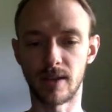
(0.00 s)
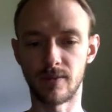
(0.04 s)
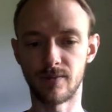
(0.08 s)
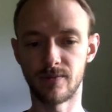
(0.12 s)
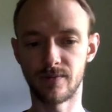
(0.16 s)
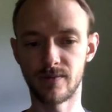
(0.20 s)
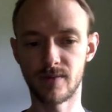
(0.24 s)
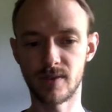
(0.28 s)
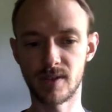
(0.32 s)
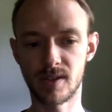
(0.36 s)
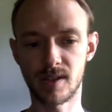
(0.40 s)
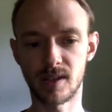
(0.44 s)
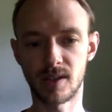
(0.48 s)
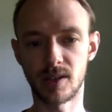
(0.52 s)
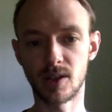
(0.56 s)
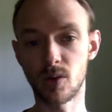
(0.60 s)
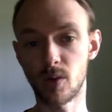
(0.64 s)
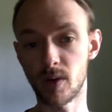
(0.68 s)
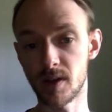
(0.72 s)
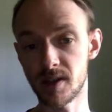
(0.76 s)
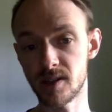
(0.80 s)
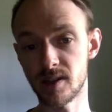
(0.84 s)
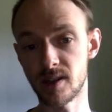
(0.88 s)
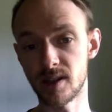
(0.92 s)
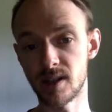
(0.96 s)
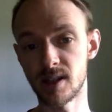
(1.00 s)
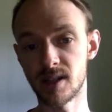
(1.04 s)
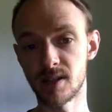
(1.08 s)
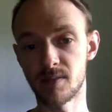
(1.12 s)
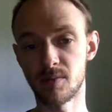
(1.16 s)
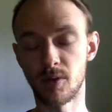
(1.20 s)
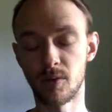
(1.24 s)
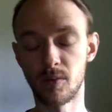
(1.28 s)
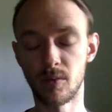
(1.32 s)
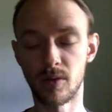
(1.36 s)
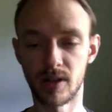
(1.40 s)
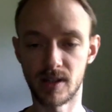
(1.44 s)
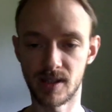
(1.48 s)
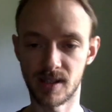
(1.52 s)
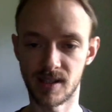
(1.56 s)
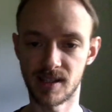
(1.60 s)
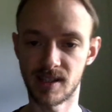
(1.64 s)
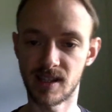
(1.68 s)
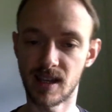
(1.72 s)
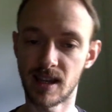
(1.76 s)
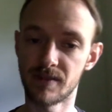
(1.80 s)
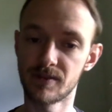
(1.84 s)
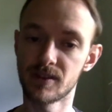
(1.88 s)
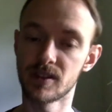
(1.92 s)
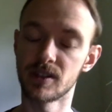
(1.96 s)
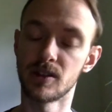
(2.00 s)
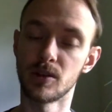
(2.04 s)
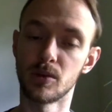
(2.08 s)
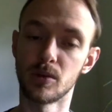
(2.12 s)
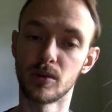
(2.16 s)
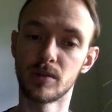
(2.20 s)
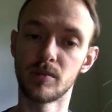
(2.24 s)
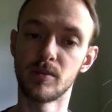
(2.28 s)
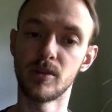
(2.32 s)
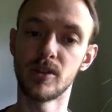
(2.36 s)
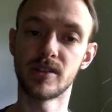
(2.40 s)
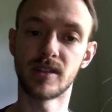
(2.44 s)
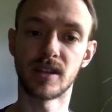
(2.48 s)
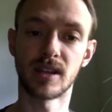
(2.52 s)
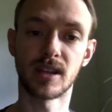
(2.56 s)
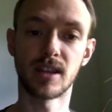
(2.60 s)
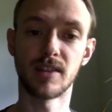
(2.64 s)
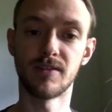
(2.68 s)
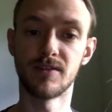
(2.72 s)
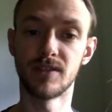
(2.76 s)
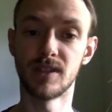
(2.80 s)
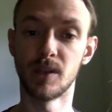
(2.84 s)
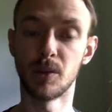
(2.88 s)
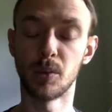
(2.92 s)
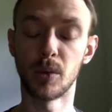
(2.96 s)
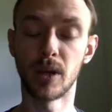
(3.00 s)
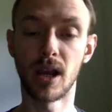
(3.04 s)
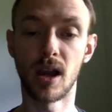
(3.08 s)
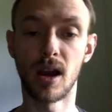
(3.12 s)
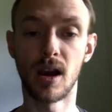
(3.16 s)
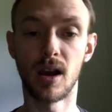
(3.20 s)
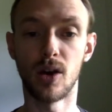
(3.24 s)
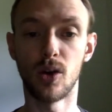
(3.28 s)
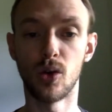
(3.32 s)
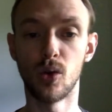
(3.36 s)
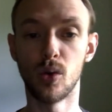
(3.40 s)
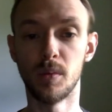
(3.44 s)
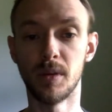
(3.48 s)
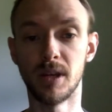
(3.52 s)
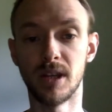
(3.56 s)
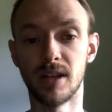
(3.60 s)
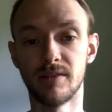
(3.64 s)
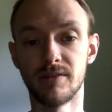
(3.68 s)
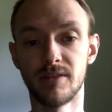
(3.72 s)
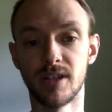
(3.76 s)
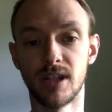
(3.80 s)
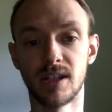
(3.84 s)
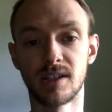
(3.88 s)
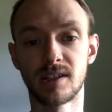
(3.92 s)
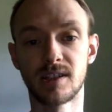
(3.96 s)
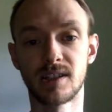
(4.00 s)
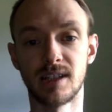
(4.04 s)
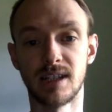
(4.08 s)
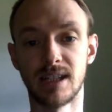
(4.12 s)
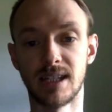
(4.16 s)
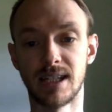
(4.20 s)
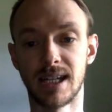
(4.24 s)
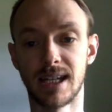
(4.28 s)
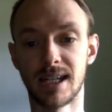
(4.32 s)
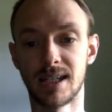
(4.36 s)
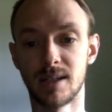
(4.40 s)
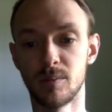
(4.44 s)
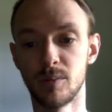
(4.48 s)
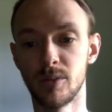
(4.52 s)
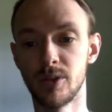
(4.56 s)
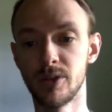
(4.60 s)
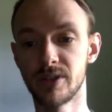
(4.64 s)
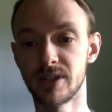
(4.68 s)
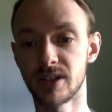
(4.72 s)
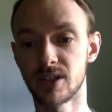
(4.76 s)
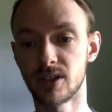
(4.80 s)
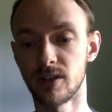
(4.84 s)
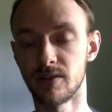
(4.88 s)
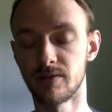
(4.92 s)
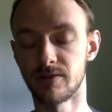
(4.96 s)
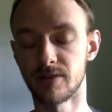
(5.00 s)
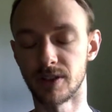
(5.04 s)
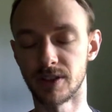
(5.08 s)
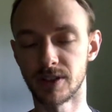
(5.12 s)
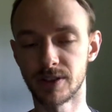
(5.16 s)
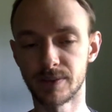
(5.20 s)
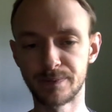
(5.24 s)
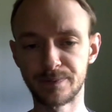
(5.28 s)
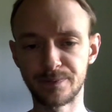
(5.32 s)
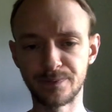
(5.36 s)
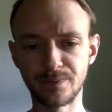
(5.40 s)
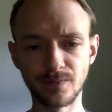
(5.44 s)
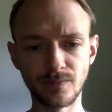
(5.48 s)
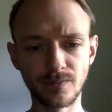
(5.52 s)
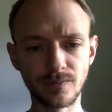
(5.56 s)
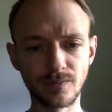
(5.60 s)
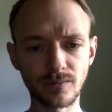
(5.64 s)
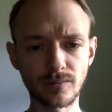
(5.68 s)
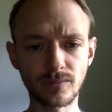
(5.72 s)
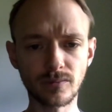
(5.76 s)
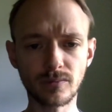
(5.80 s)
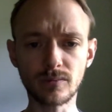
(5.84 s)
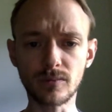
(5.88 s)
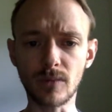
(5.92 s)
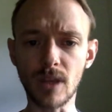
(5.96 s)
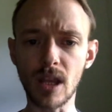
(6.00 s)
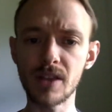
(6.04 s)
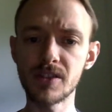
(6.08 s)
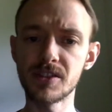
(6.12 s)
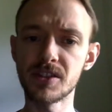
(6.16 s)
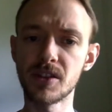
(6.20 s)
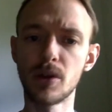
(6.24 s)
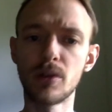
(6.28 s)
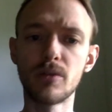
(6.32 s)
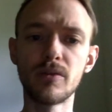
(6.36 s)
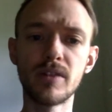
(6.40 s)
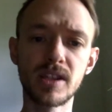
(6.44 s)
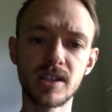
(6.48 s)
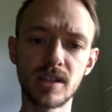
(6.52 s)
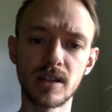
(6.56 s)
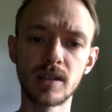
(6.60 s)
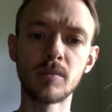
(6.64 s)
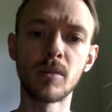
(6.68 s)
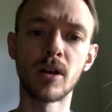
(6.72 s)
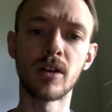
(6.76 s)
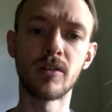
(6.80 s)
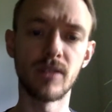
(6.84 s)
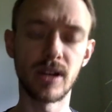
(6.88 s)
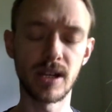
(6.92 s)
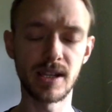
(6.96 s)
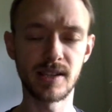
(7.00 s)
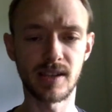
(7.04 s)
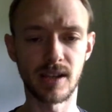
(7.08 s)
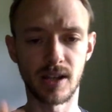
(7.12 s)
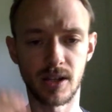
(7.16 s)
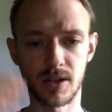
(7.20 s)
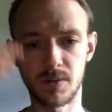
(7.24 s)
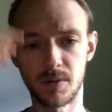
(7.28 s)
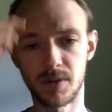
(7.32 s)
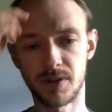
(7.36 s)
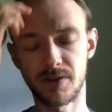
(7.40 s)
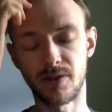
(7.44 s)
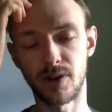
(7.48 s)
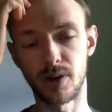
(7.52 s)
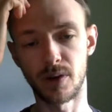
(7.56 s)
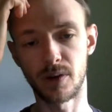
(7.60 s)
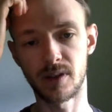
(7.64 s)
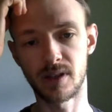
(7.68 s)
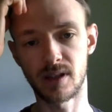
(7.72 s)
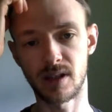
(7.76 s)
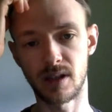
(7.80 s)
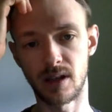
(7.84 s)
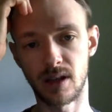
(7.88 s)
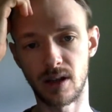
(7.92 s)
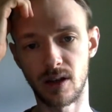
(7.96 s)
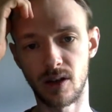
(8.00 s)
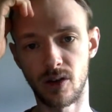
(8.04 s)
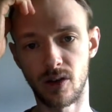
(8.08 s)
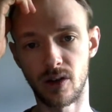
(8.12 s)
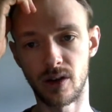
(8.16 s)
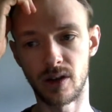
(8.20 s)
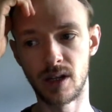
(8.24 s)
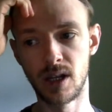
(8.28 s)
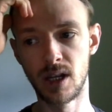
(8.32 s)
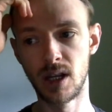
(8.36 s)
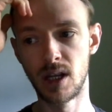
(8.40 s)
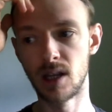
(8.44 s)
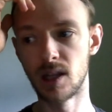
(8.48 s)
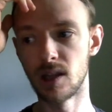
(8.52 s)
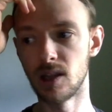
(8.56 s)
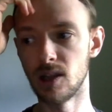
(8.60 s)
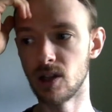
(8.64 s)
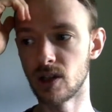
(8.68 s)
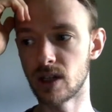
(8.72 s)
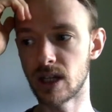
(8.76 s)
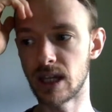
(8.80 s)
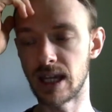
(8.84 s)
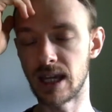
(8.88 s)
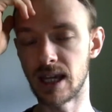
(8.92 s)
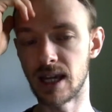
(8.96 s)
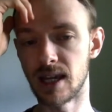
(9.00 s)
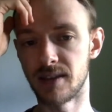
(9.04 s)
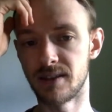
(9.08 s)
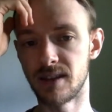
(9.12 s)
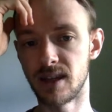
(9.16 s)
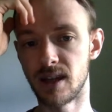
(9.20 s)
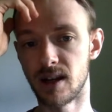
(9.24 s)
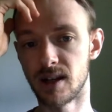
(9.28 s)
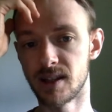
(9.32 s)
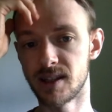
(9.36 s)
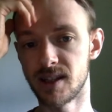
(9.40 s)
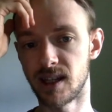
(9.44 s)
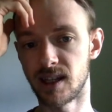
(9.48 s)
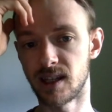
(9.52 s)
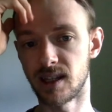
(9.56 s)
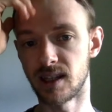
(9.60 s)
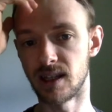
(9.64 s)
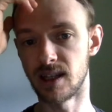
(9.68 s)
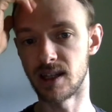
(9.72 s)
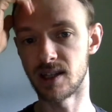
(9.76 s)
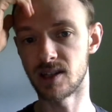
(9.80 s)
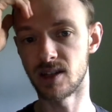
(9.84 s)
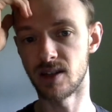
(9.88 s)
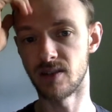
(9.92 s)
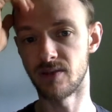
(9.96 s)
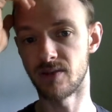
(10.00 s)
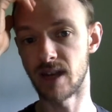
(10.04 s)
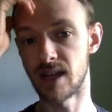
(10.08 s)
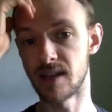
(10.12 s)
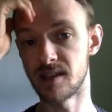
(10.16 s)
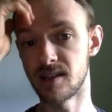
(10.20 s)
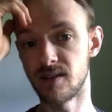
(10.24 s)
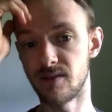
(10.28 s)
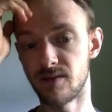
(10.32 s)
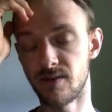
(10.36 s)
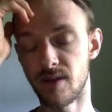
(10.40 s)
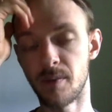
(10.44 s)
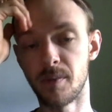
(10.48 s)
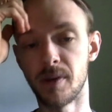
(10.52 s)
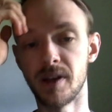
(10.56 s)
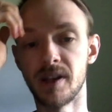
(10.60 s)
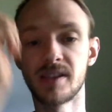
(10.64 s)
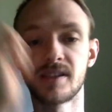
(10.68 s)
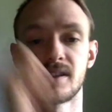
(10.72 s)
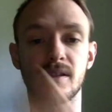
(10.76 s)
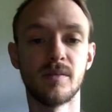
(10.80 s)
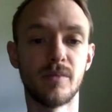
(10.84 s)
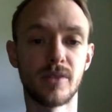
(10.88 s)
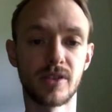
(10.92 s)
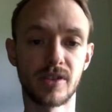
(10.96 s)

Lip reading: So the question is, well, what does this have to do with music, given that we are, albeit virtually, at a music conference? So originally my research was focusing on looking at the articulation of anti-feminist and